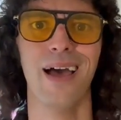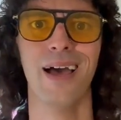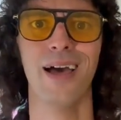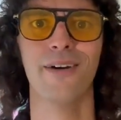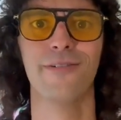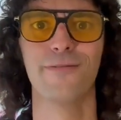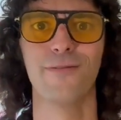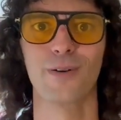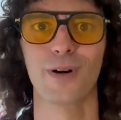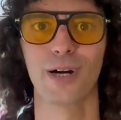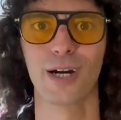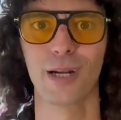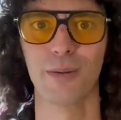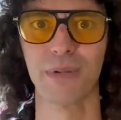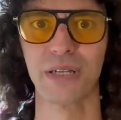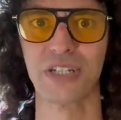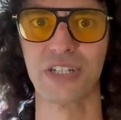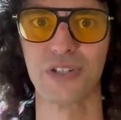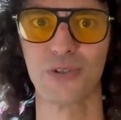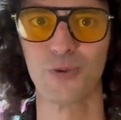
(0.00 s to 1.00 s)
if we're going
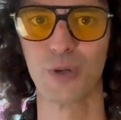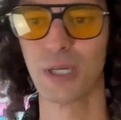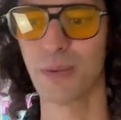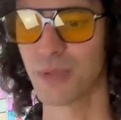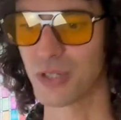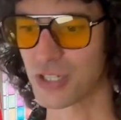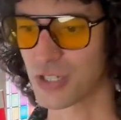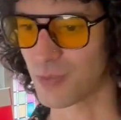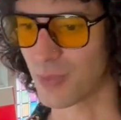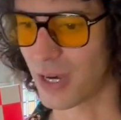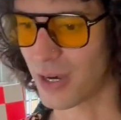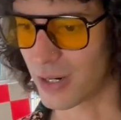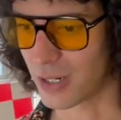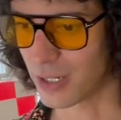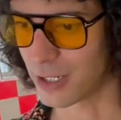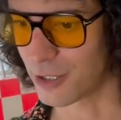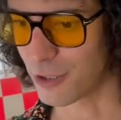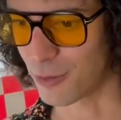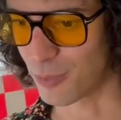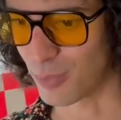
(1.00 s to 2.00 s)
to be squeamish
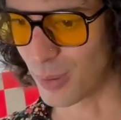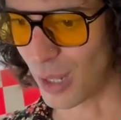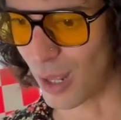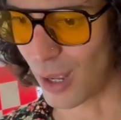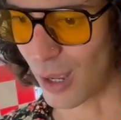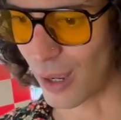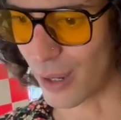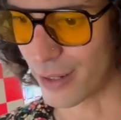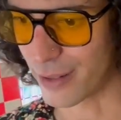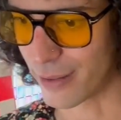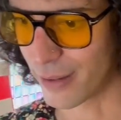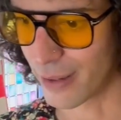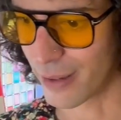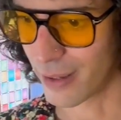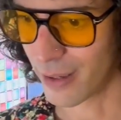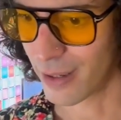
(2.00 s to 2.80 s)
about a little blood